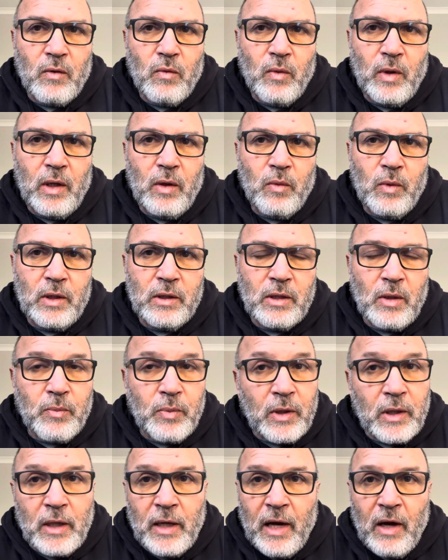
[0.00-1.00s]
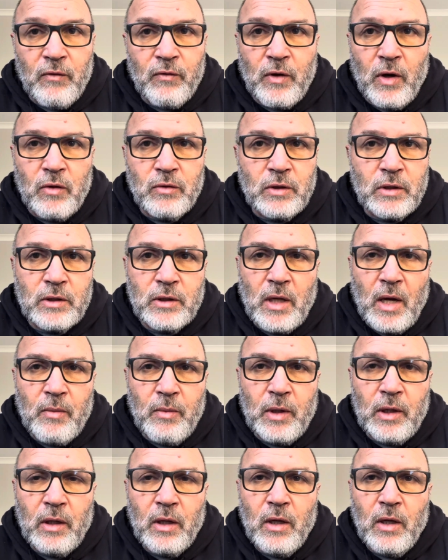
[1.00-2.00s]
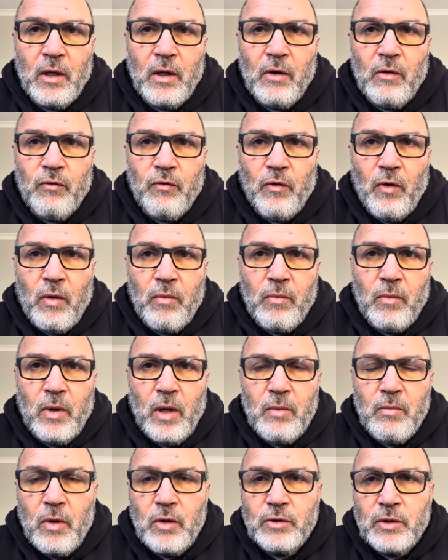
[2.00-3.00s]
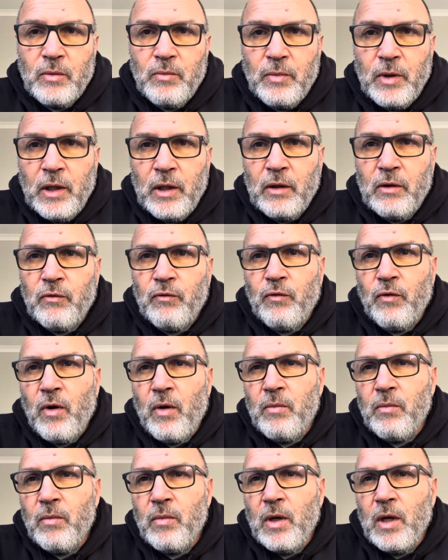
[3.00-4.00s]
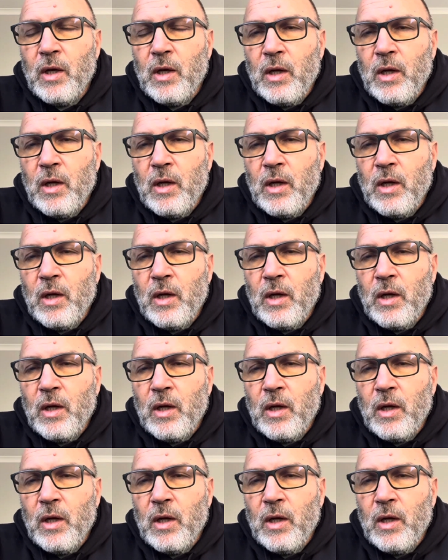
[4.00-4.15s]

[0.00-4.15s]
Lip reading: where we typically have coaches coming from Mozambique, from